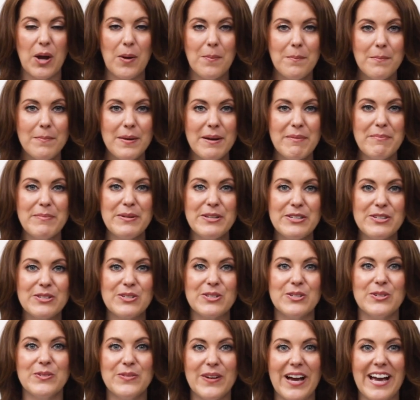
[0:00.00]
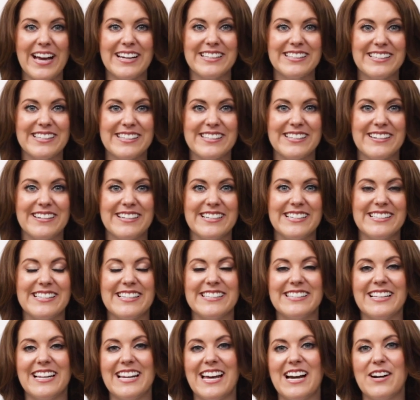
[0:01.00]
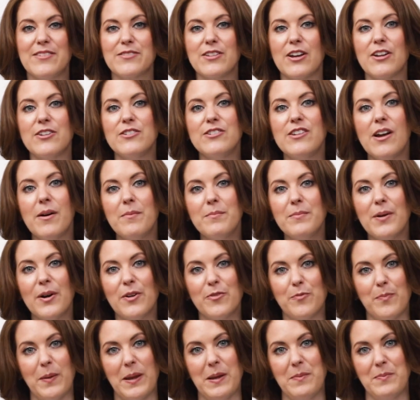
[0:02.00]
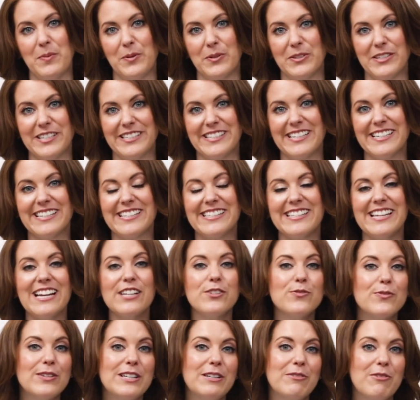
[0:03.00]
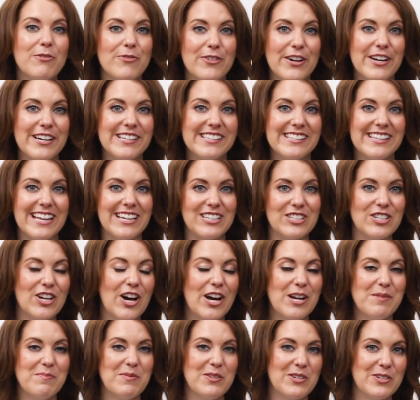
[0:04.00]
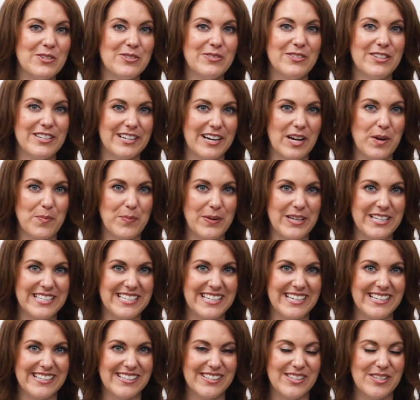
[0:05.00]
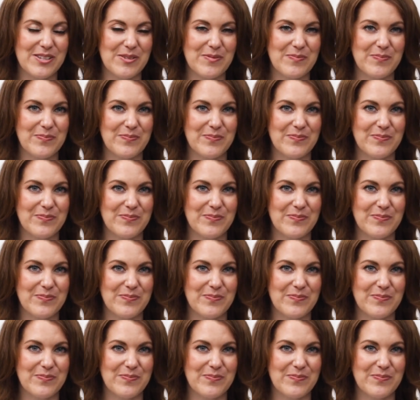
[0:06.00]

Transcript: Commitment to exercise has allowed a number of people to successfully reverse their type two diabetes.